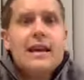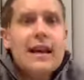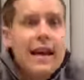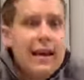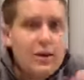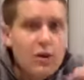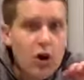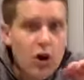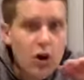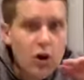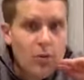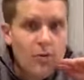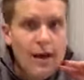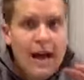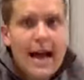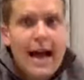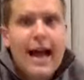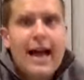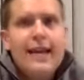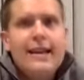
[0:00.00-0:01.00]
had gone
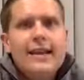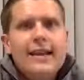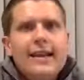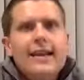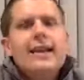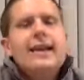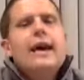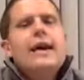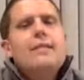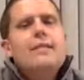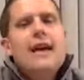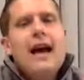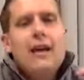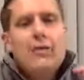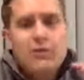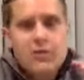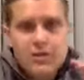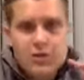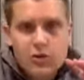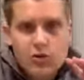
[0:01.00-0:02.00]
bad. I mean, I
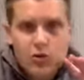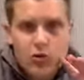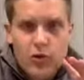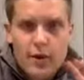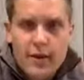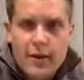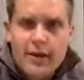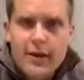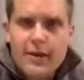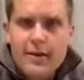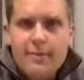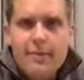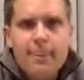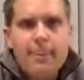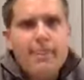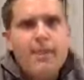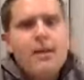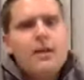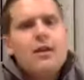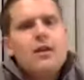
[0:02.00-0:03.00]
would still drink it,
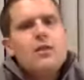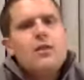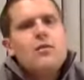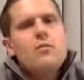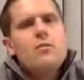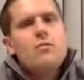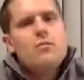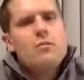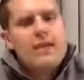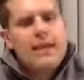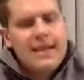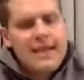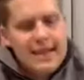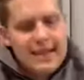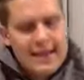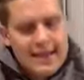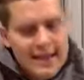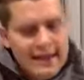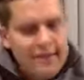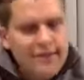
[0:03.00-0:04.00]
but
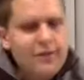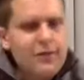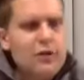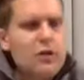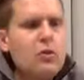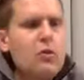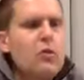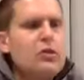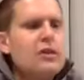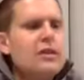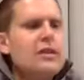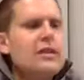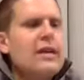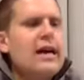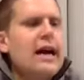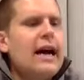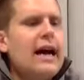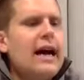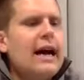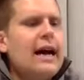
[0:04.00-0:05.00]
definitely was
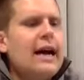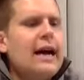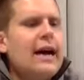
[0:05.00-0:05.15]
not,